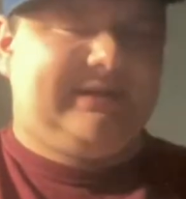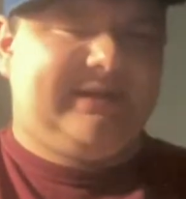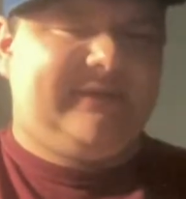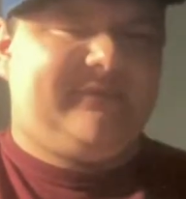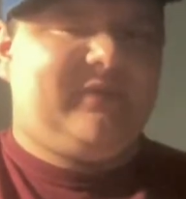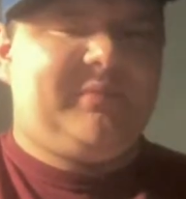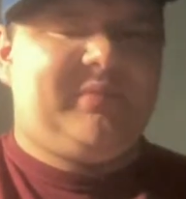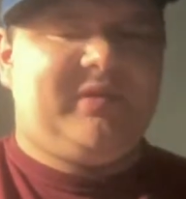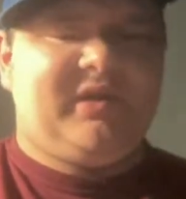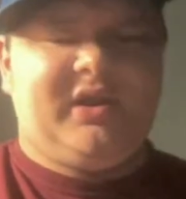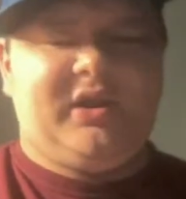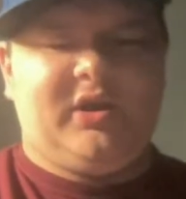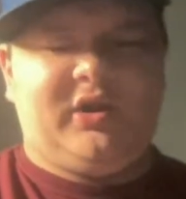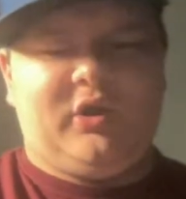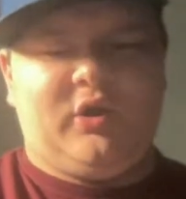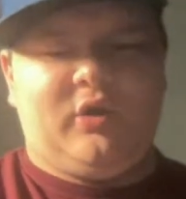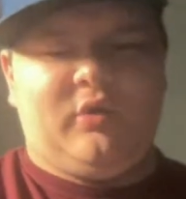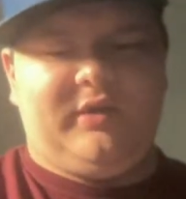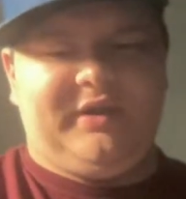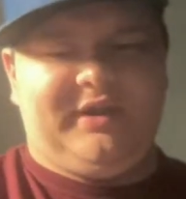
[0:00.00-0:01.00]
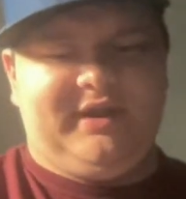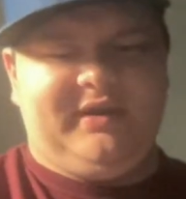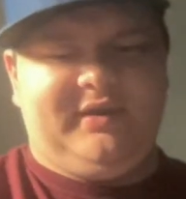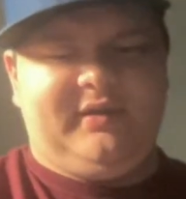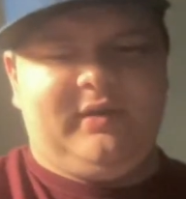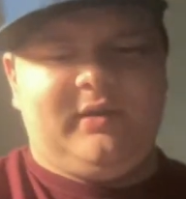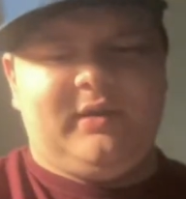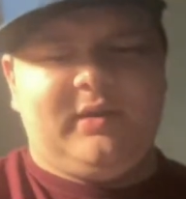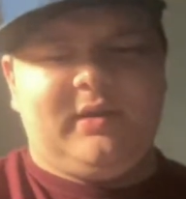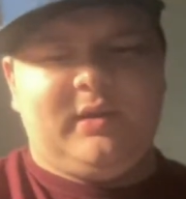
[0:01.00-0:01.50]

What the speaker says: Definitely plan on owning.